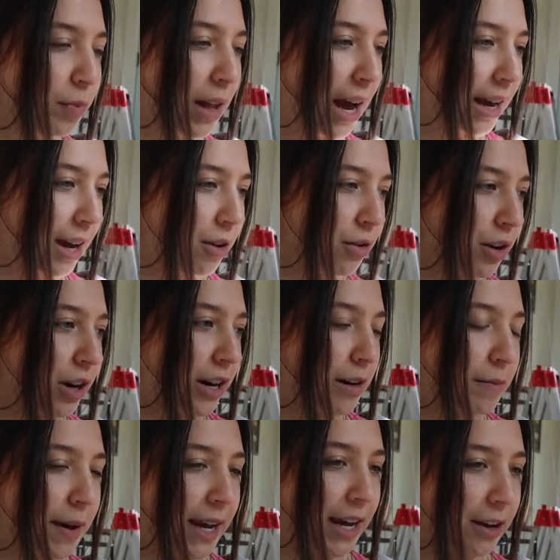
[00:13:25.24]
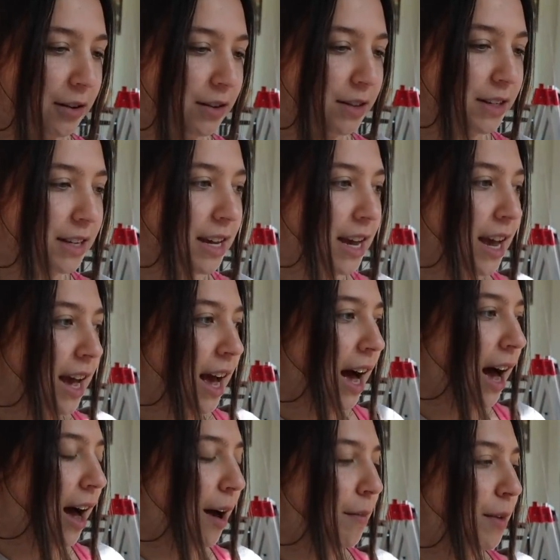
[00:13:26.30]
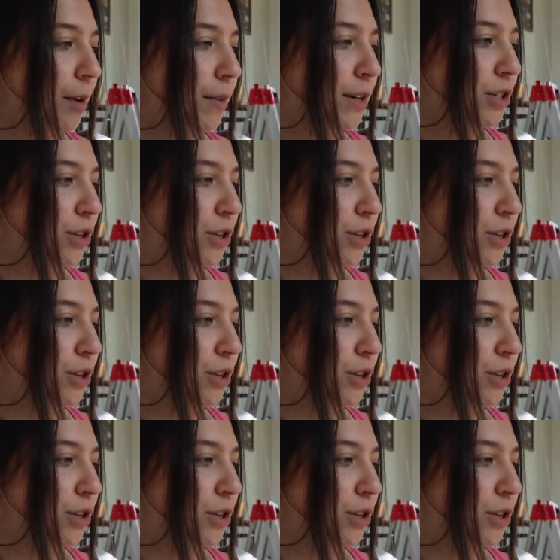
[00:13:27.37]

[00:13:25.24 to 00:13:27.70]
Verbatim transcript: blackout curtain panels um, that we